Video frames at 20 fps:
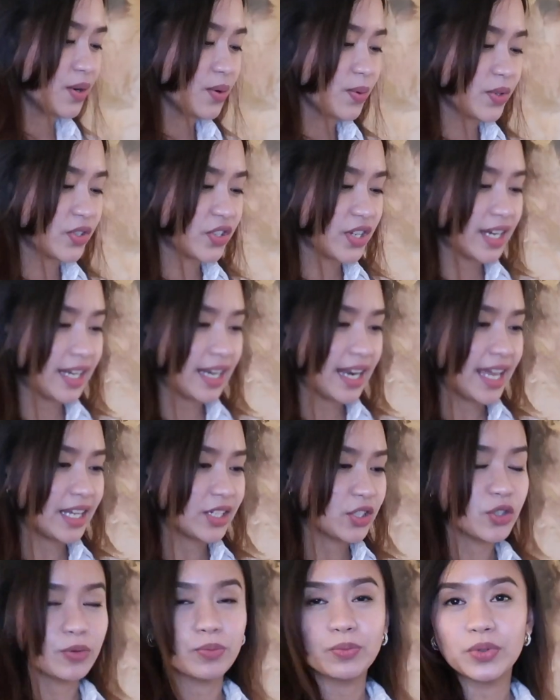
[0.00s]
which I
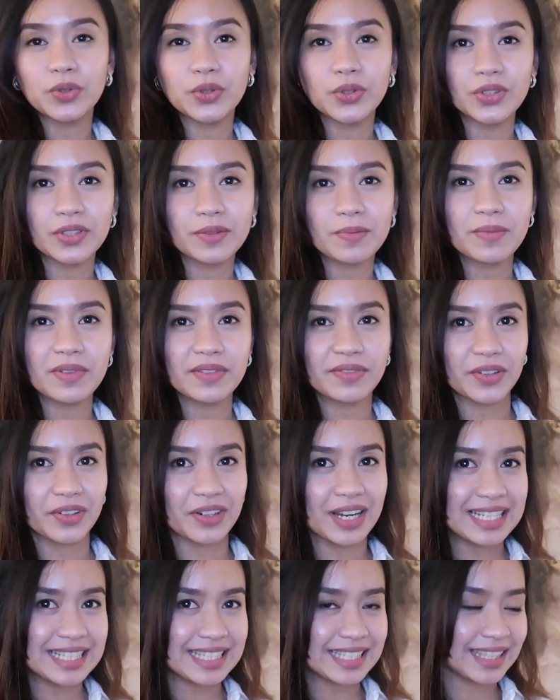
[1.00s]
like to put before
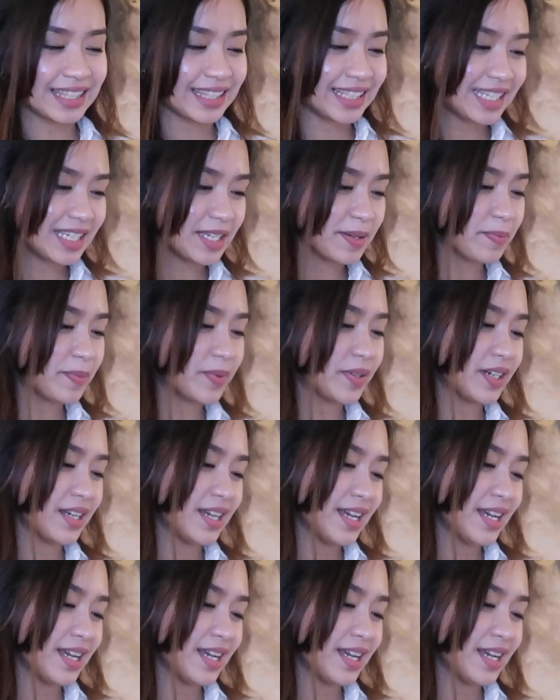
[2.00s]
I sleep.